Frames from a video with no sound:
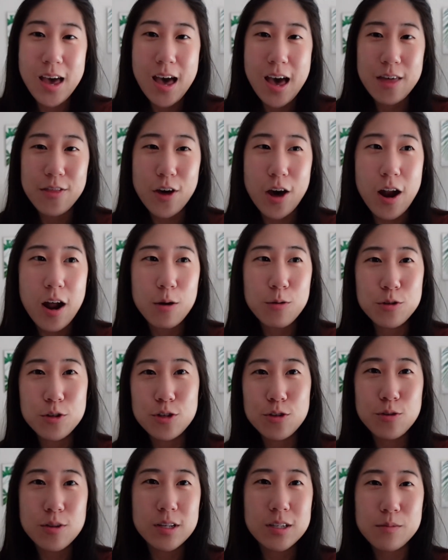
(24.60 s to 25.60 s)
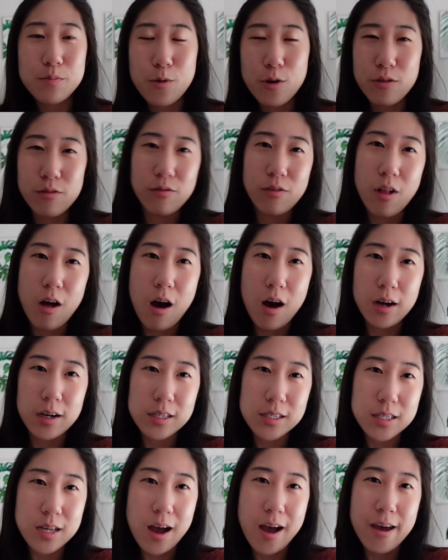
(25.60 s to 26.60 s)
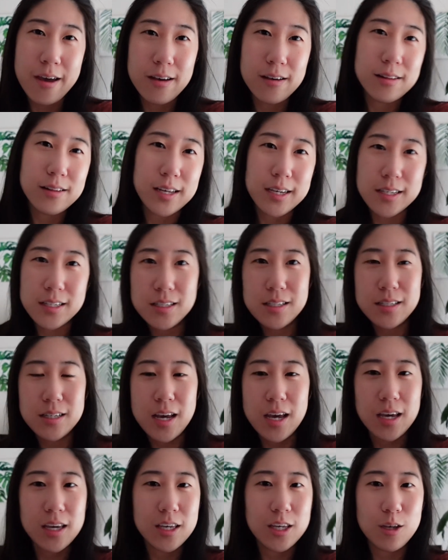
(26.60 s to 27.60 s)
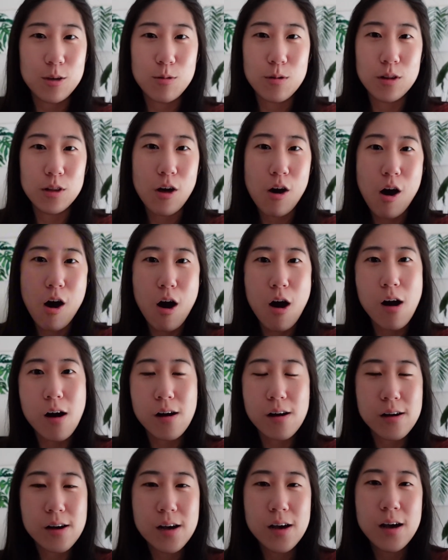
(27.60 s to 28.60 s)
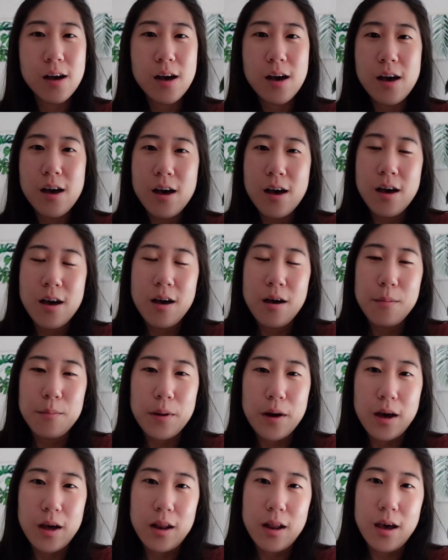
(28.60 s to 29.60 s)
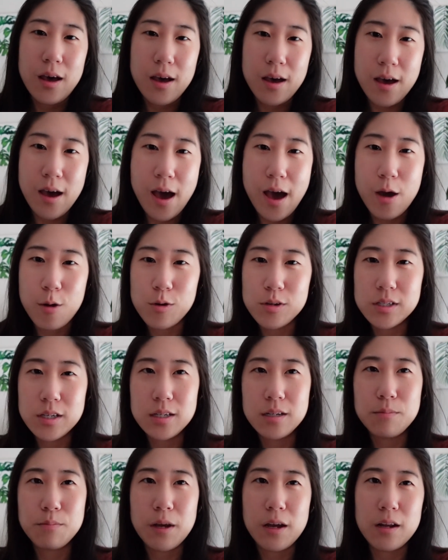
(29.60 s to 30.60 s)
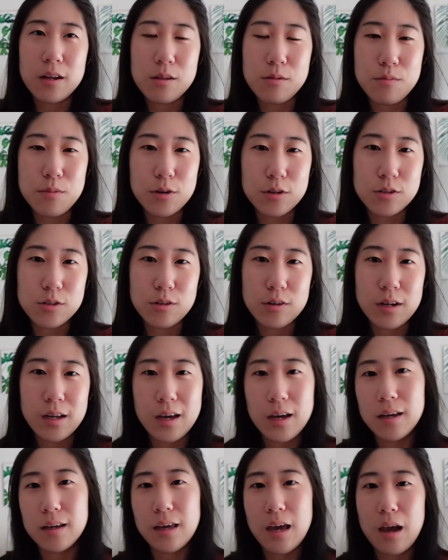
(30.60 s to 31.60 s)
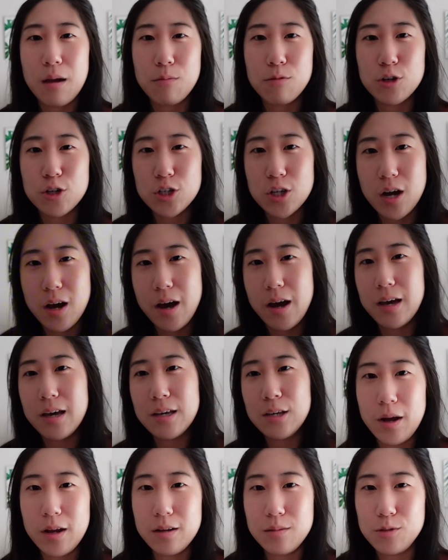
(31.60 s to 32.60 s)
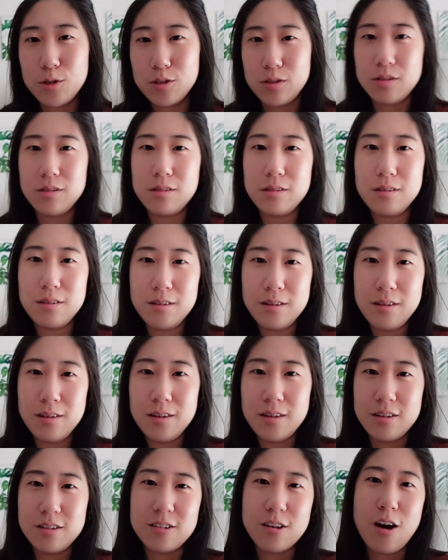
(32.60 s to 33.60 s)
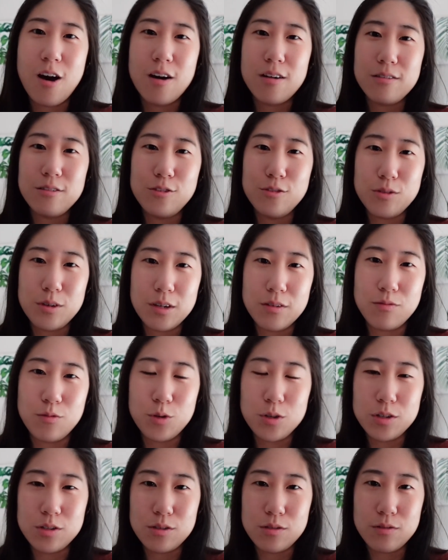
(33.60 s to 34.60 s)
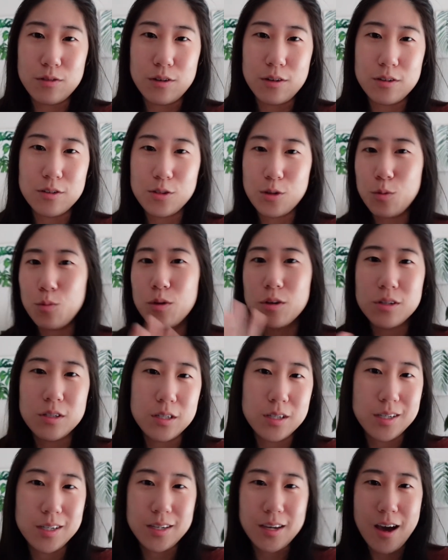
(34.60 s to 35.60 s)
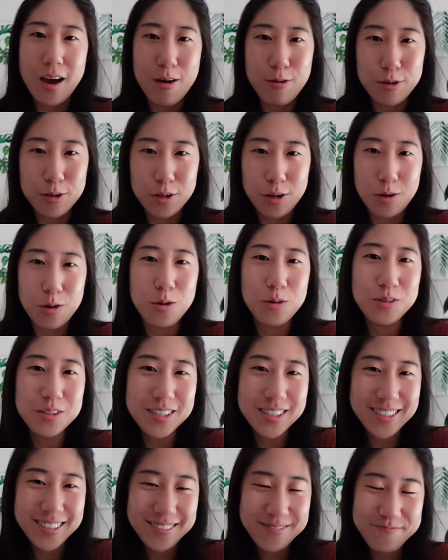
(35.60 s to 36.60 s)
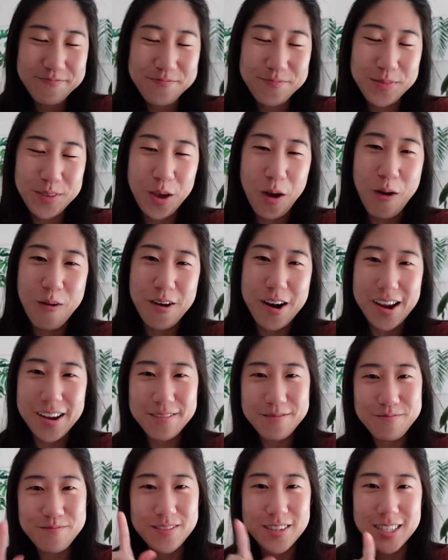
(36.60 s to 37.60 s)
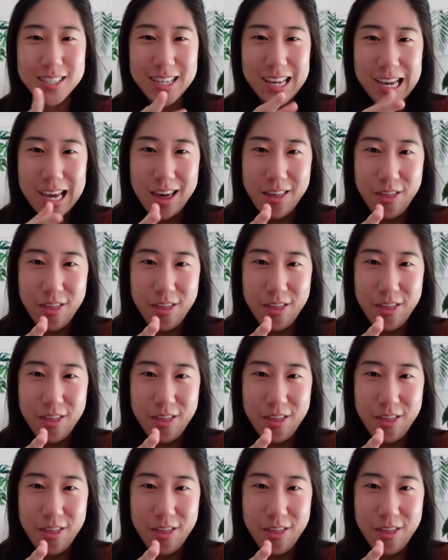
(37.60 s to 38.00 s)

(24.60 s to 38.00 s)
Thought I would do this more vlog style, like take you along, but I always end up getting the bookstore and I get camera shy. I end up just not doing a voiceover, so we'll see how it goes. All right, see ya